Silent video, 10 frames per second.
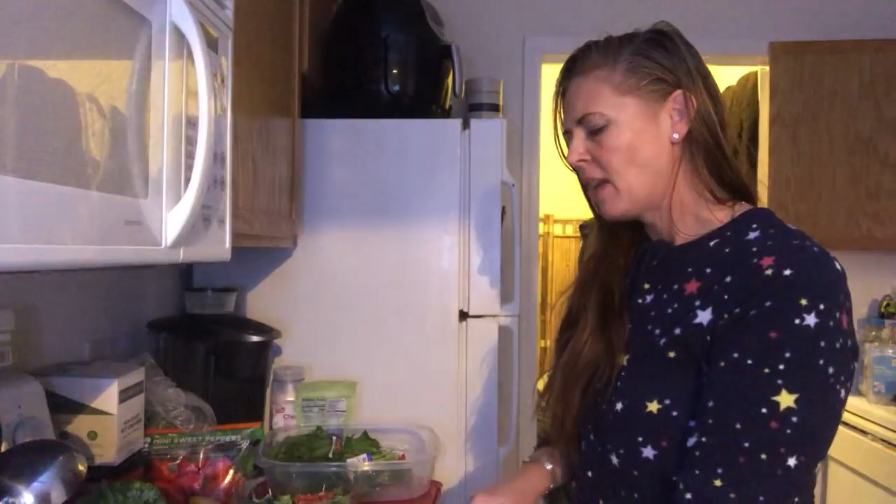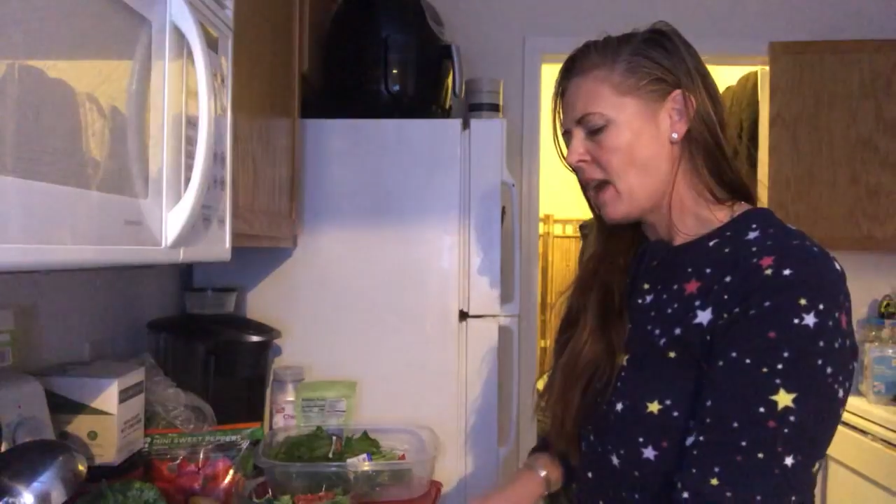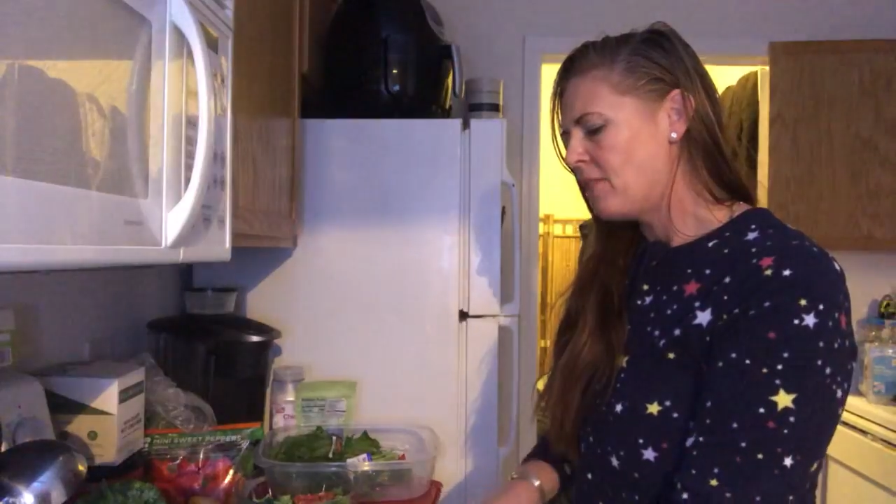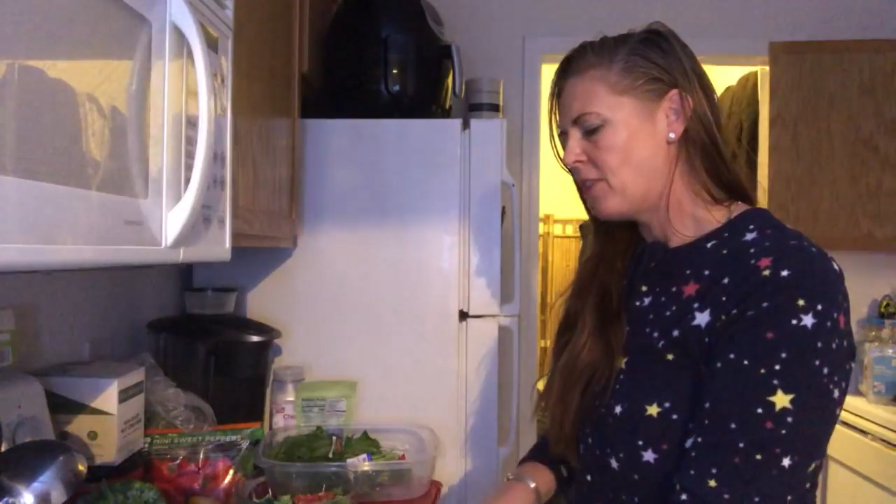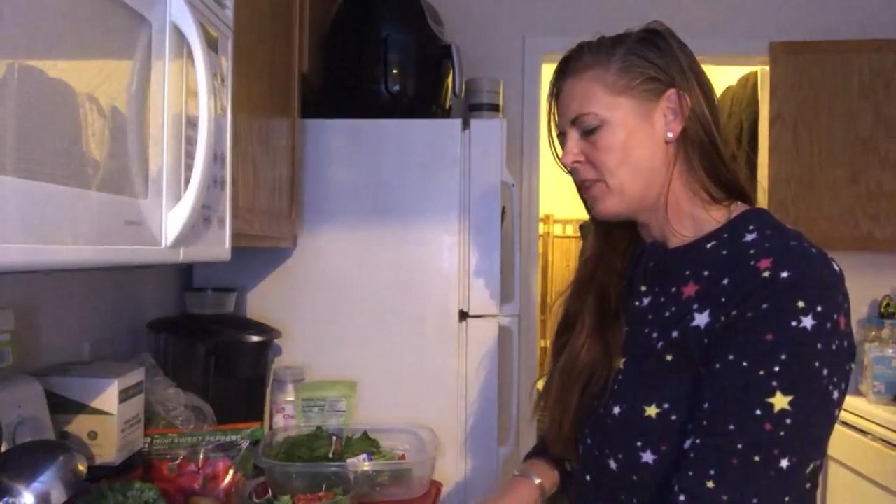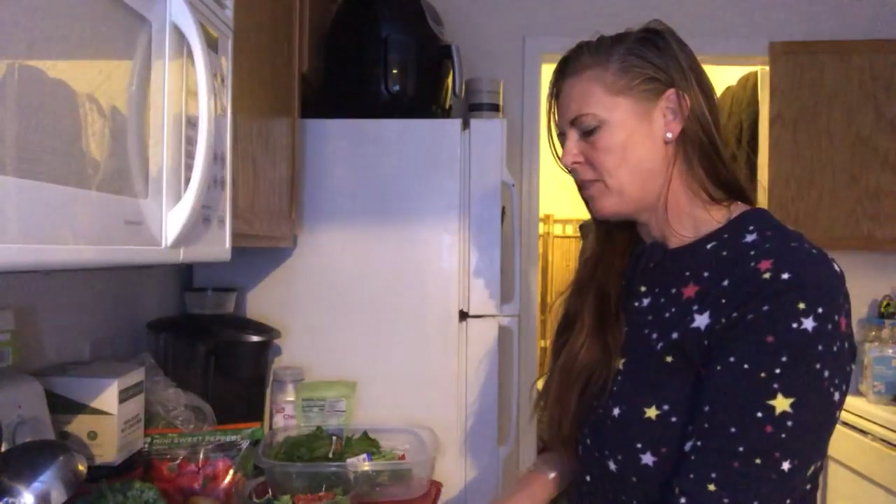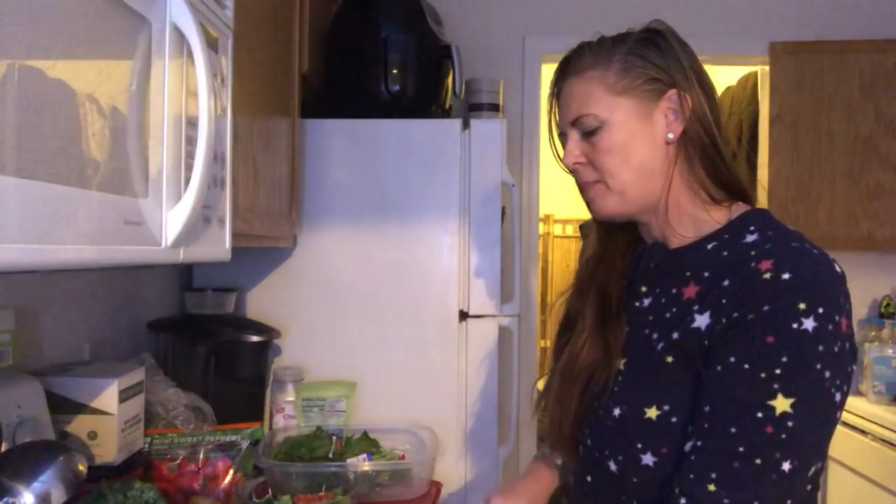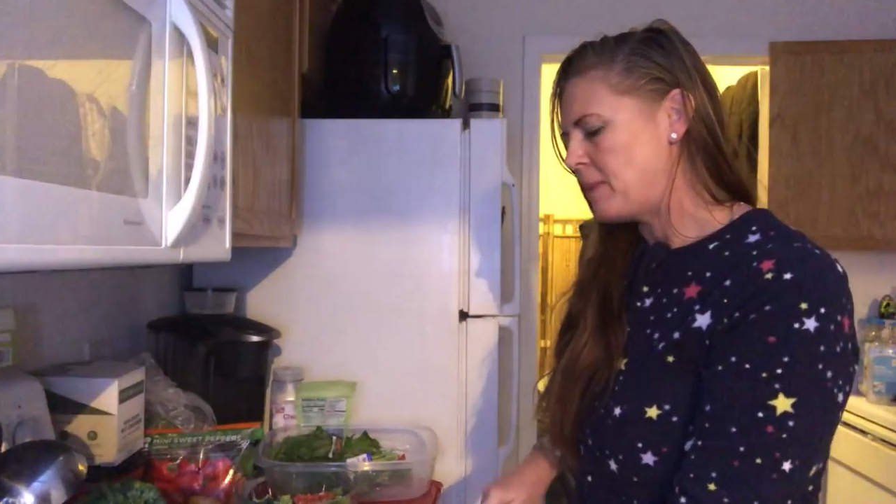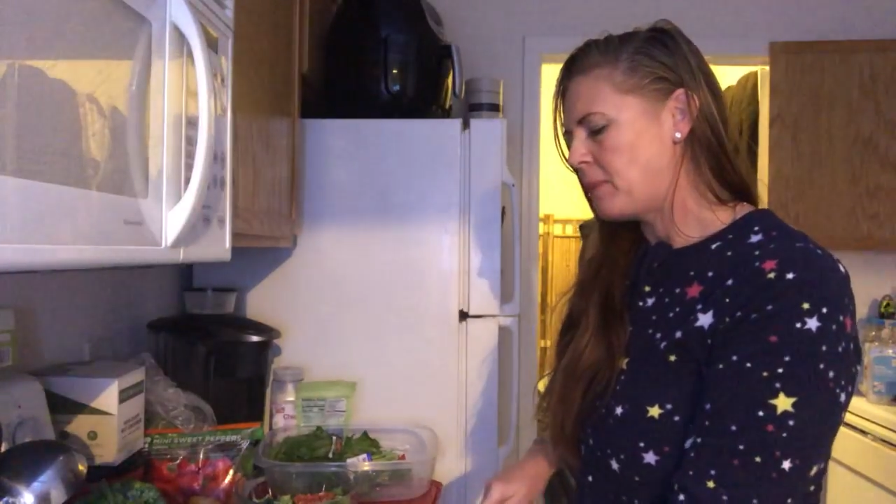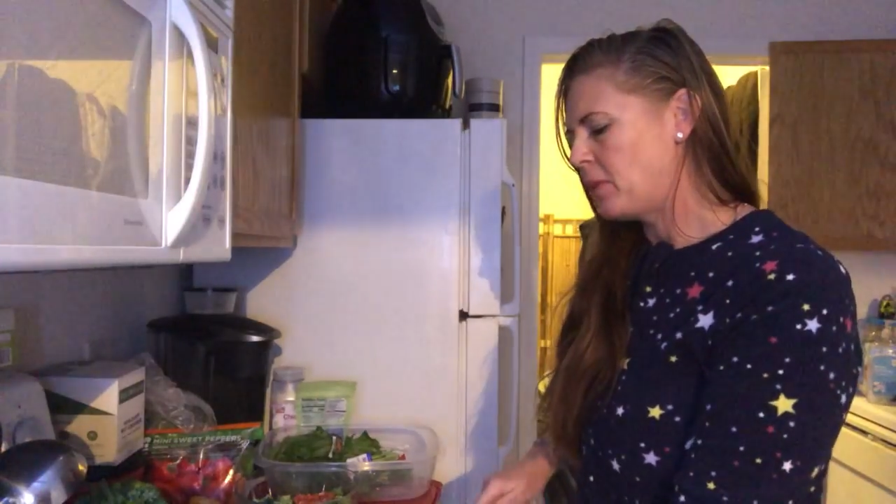I've heard of
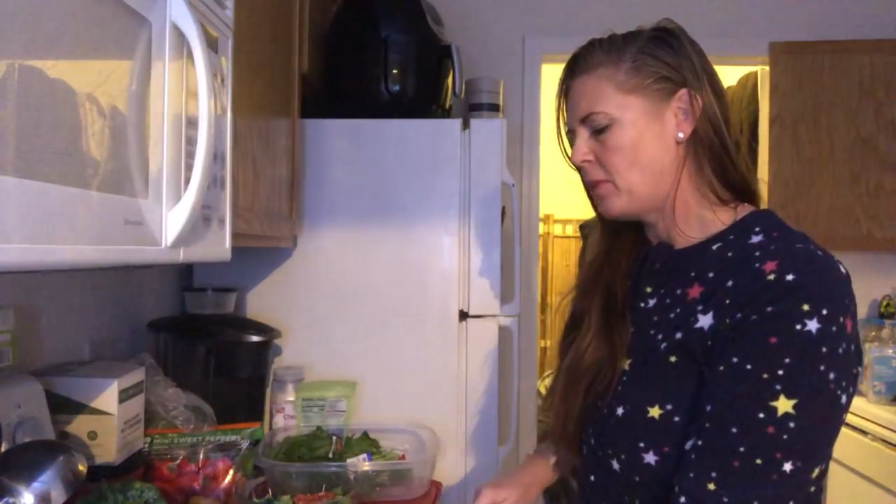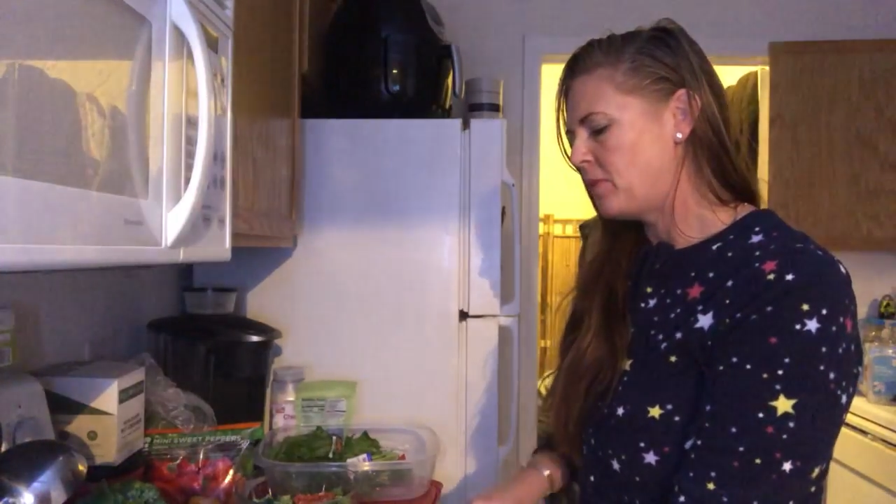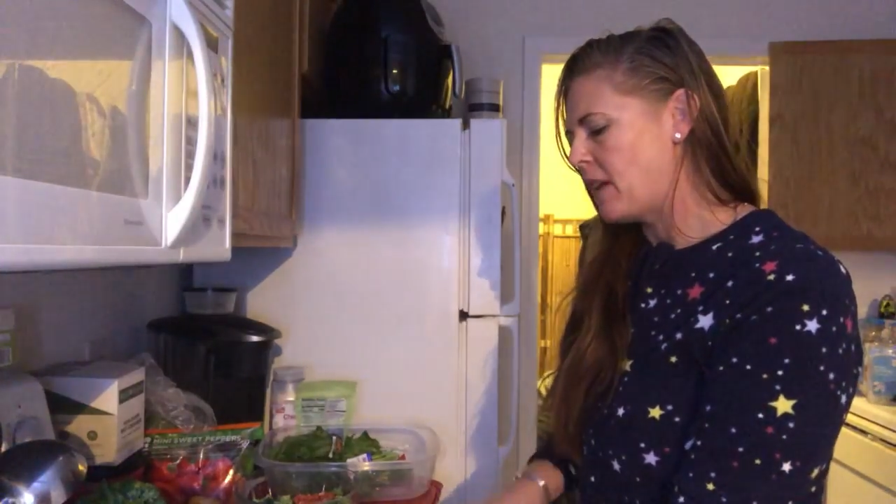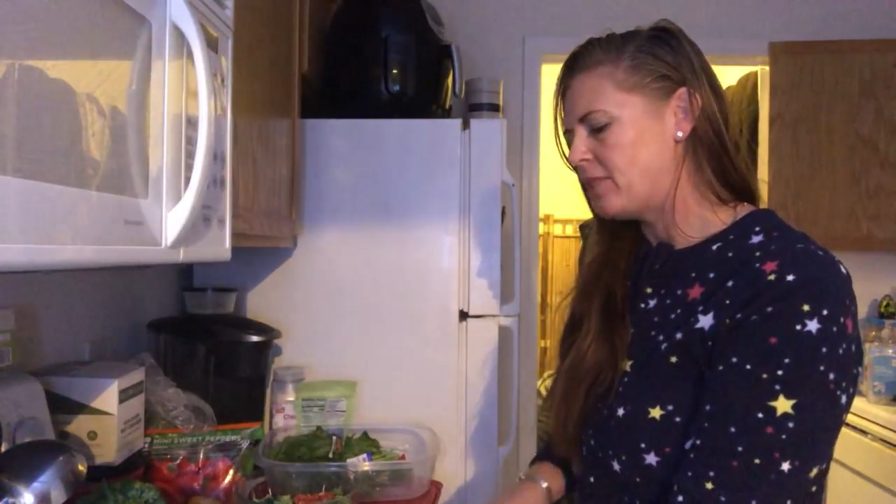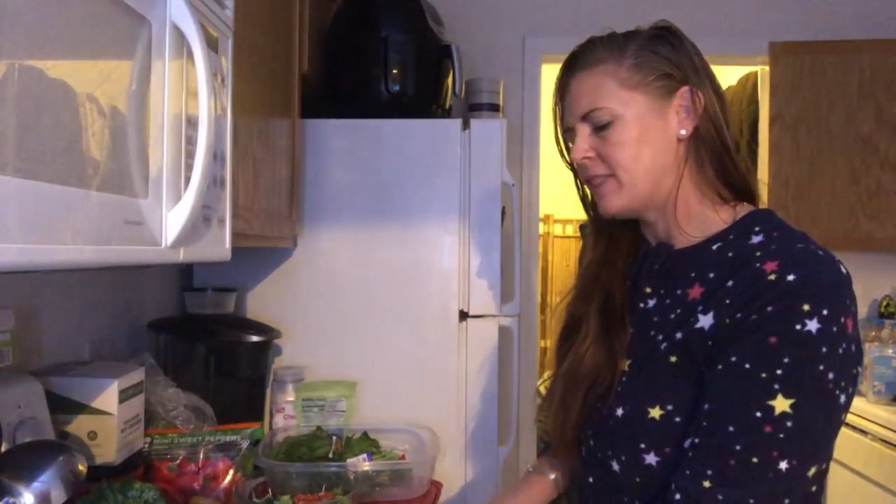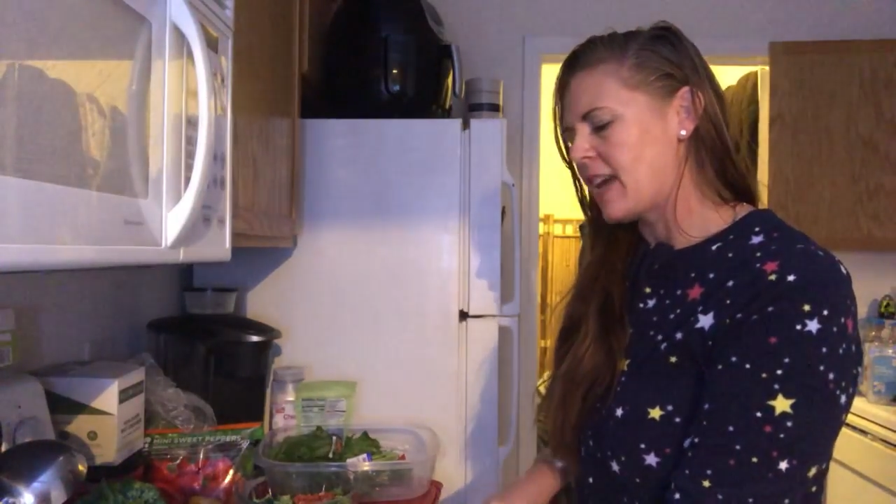people who've never